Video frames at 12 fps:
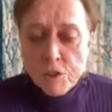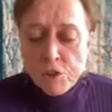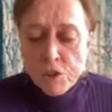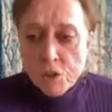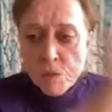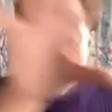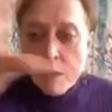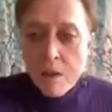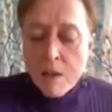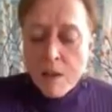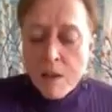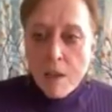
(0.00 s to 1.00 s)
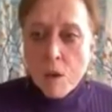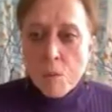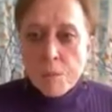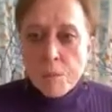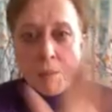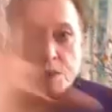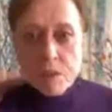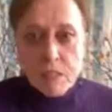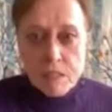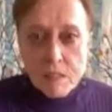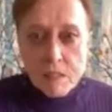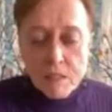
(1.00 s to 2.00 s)
You just want to help people
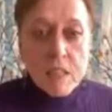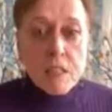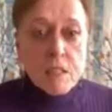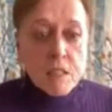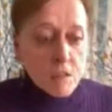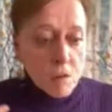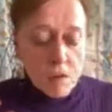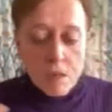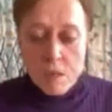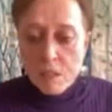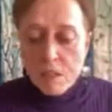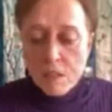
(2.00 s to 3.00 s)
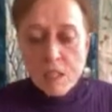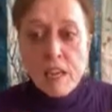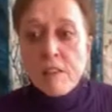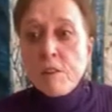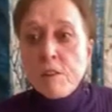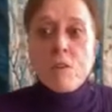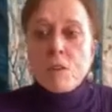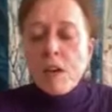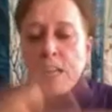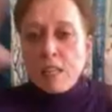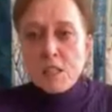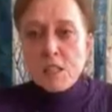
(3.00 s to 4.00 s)
succeed, and together you
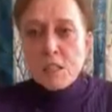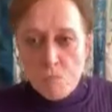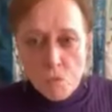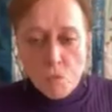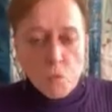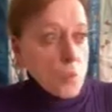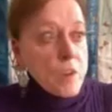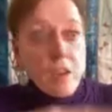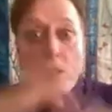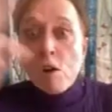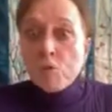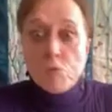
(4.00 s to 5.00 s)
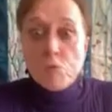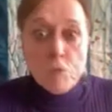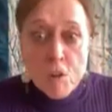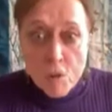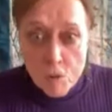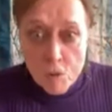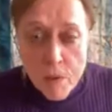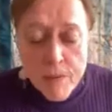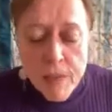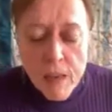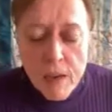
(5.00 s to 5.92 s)
guys, we all grow.